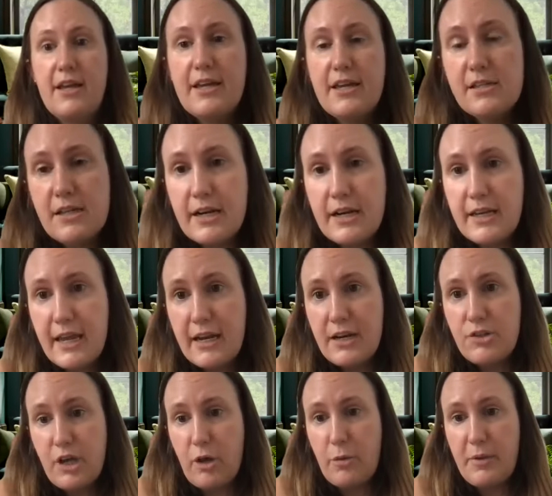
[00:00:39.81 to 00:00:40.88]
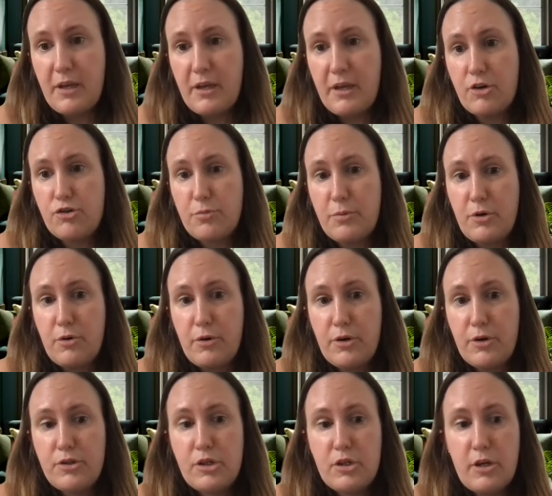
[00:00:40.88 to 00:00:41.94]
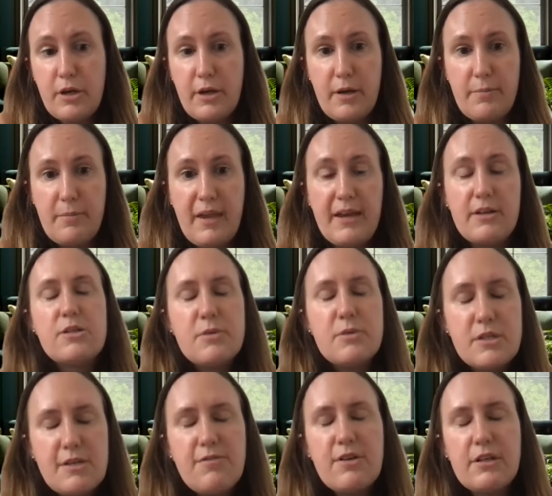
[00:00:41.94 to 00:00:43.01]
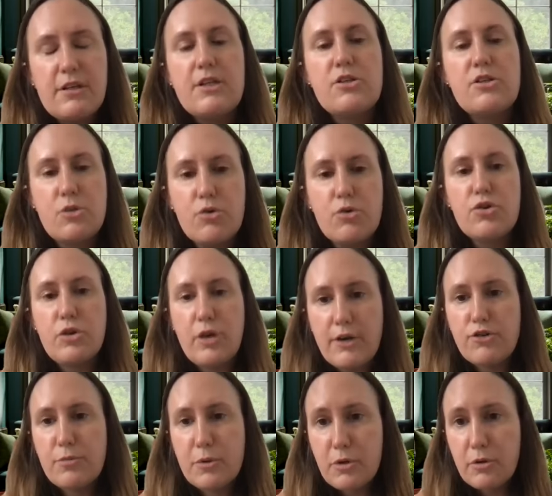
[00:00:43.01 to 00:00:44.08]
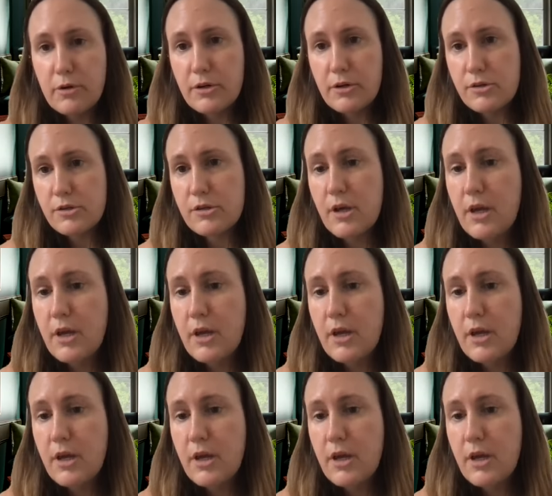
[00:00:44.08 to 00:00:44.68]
is dedicated to helping entrepreneurs and specifically social entrepreneurs